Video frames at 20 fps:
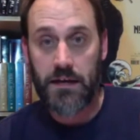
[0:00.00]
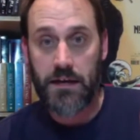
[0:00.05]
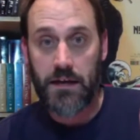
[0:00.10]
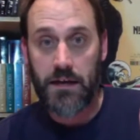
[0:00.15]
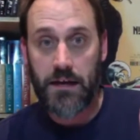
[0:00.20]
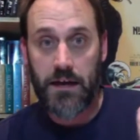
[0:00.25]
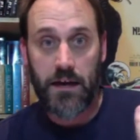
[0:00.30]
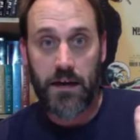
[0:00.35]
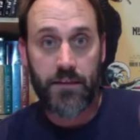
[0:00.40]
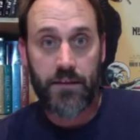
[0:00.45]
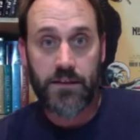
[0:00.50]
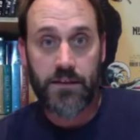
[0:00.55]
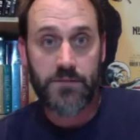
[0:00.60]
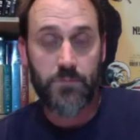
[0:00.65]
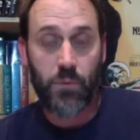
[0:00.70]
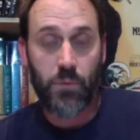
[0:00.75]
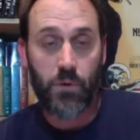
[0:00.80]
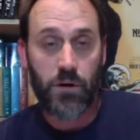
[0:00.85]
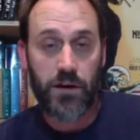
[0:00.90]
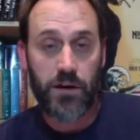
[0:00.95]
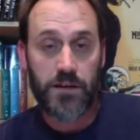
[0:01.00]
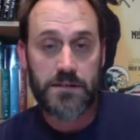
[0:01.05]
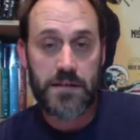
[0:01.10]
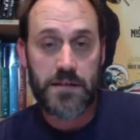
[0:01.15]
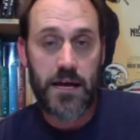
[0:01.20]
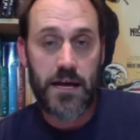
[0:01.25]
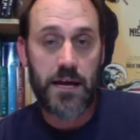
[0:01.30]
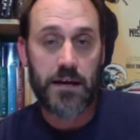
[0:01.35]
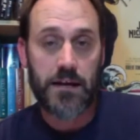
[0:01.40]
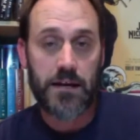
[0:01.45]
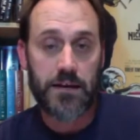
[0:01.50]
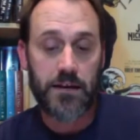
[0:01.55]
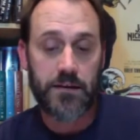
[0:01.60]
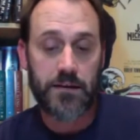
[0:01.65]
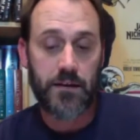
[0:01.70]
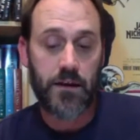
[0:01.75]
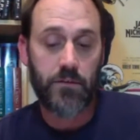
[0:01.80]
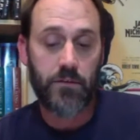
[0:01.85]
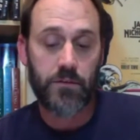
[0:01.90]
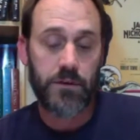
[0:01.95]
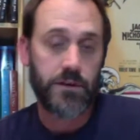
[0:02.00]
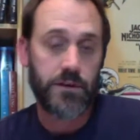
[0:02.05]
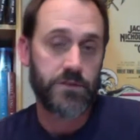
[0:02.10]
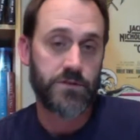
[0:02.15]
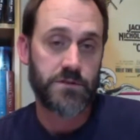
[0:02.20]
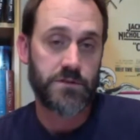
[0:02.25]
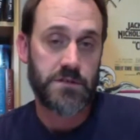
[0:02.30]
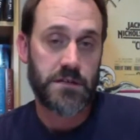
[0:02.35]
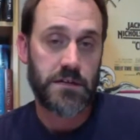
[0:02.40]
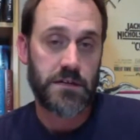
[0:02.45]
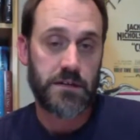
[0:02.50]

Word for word: I think it's boring as heck and not really interesting.